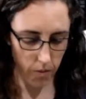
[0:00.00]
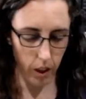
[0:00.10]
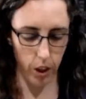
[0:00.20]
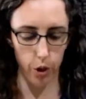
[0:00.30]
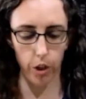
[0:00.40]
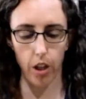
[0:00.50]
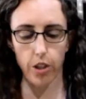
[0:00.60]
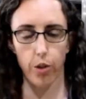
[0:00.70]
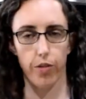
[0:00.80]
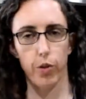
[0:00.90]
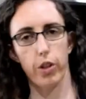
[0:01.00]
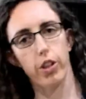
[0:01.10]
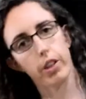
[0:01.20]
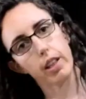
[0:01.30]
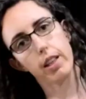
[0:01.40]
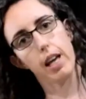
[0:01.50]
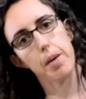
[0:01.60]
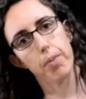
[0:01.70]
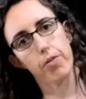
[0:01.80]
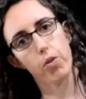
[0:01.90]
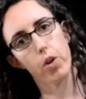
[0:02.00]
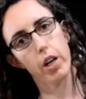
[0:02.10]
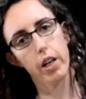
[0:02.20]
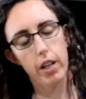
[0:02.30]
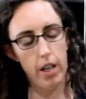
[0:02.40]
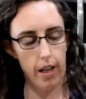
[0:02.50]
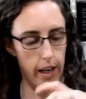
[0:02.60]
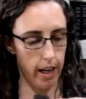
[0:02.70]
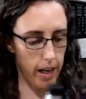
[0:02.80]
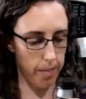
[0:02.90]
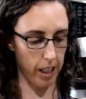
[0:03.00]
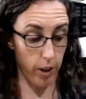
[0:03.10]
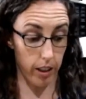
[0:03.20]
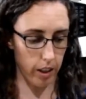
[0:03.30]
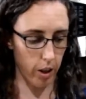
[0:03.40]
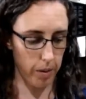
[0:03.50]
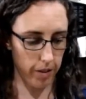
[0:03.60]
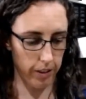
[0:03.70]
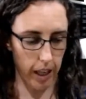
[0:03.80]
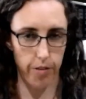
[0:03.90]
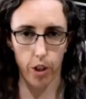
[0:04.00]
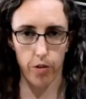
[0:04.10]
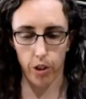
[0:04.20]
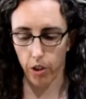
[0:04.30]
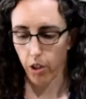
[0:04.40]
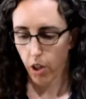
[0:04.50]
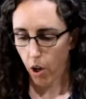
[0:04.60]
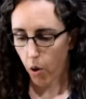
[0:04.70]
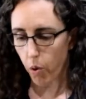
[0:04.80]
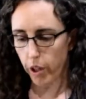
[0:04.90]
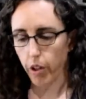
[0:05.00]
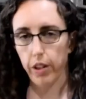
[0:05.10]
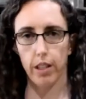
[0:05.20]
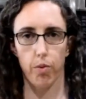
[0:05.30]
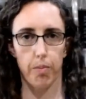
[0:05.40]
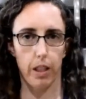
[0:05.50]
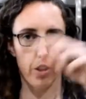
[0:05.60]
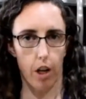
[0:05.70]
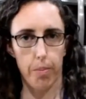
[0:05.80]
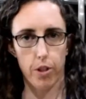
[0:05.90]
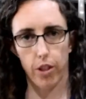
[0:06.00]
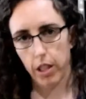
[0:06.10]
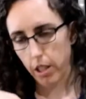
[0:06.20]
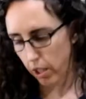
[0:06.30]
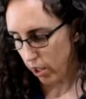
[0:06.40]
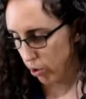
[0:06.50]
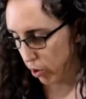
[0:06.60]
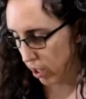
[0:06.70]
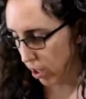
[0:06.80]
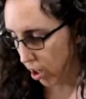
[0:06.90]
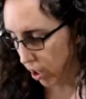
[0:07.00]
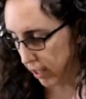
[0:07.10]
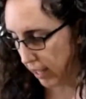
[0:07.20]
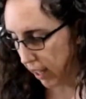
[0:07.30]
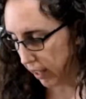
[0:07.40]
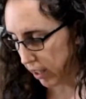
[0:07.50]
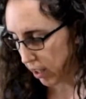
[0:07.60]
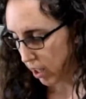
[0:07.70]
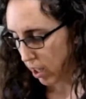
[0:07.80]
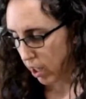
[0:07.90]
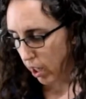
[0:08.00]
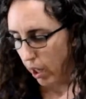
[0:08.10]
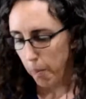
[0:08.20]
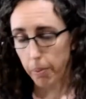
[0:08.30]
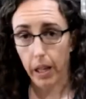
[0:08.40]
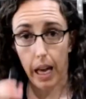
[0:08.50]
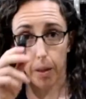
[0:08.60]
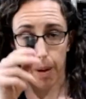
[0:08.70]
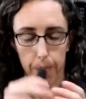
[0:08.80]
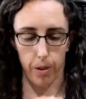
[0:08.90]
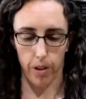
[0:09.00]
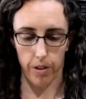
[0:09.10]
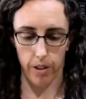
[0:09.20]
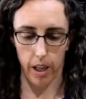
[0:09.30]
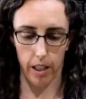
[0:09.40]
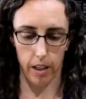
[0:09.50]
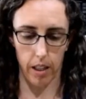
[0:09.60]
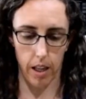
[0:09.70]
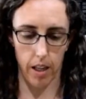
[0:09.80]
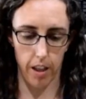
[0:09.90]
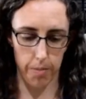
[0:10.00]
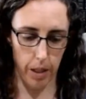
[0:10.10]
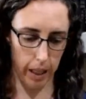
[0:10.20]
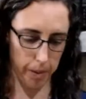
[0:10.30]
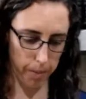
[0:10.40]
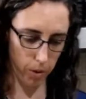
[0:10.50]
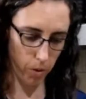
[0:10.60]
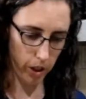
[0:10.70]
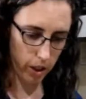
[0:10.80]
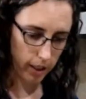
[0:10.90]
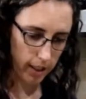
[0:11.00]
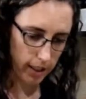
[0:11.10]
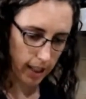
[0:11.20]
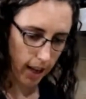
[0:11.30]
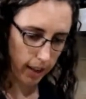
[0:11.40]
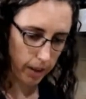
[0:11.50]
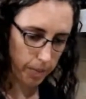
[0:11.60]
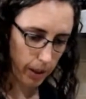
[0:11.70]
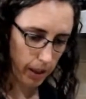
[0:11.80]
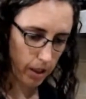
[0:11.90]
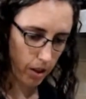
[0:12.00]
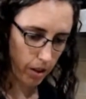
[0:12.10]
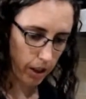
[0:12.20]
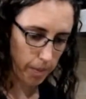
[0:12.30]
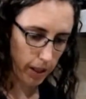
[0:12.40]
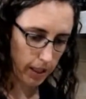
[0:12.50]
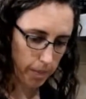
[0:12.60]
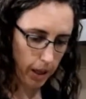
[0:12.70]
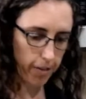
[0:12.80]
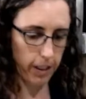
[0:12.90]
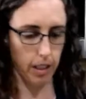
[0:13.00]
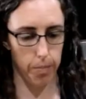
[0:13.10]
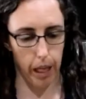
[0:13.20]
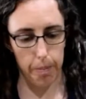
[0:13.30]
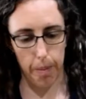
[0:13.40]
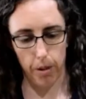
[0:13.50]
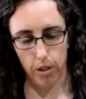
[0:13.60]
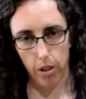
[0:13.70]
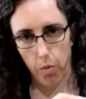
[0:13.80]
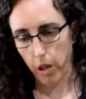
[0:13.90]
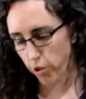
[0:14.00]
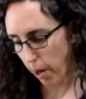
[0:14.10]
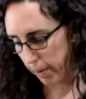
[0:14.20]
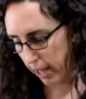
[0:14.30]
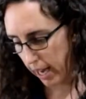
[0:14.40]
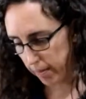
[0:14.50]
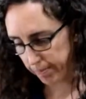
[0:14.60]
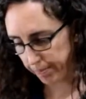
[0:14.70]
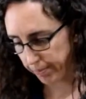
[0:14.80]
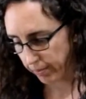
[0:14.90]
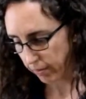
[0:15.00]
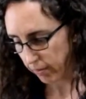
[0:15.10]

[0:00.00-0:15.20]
You can also, if you were cooking the night before and you had a little bit of leftover oil, this would be a good opportunity to drizzle it on a salad. Black pepper. I love black pepper oil in a salad, plus all the amazing benefits of black pepper. So 1 drop of that.